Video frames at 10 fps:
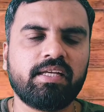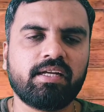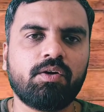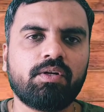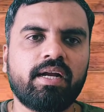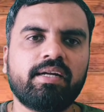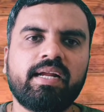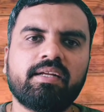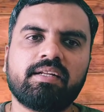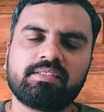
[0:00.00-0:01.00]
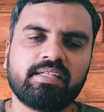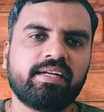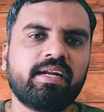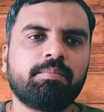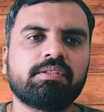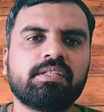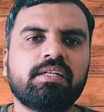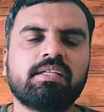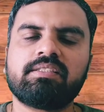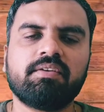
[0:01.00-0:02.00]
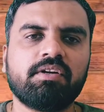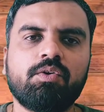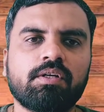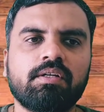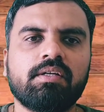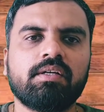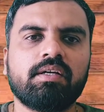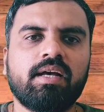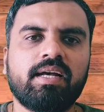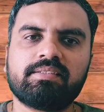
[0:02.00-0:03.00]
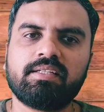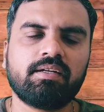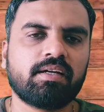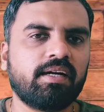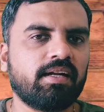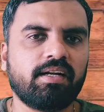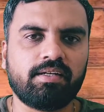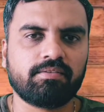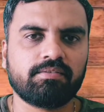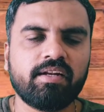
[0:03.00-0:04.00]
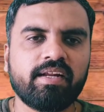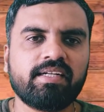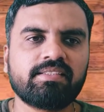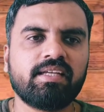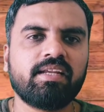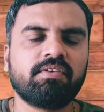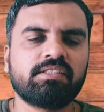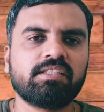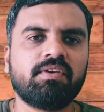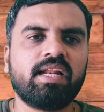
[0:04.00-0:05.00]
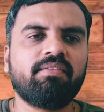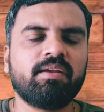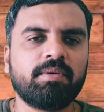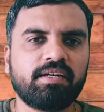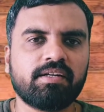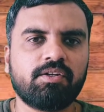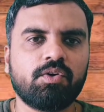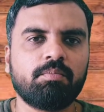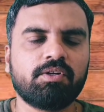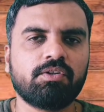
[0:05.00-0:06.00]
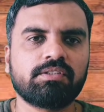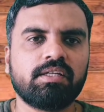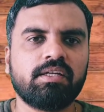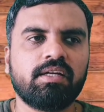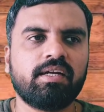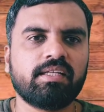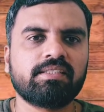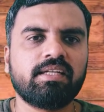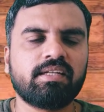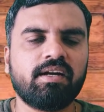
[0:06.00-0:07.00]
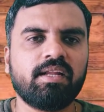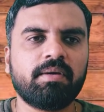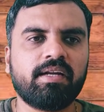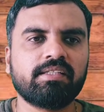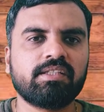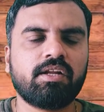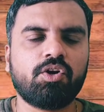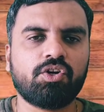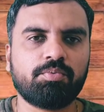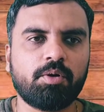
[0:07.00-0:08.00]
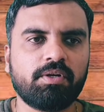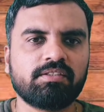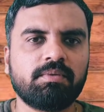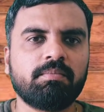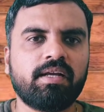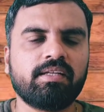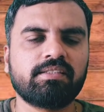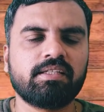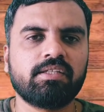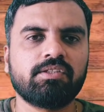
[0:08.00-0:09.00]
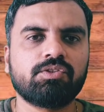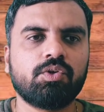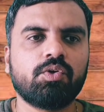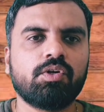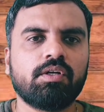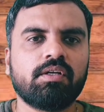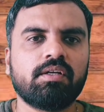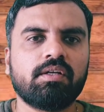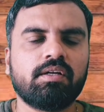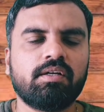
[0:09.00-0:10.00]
fee is taken out and rest 99% is given out as the rental yield. In REITs, the investors will have limited control because it is internally managed. There are a lot of properties being managed. So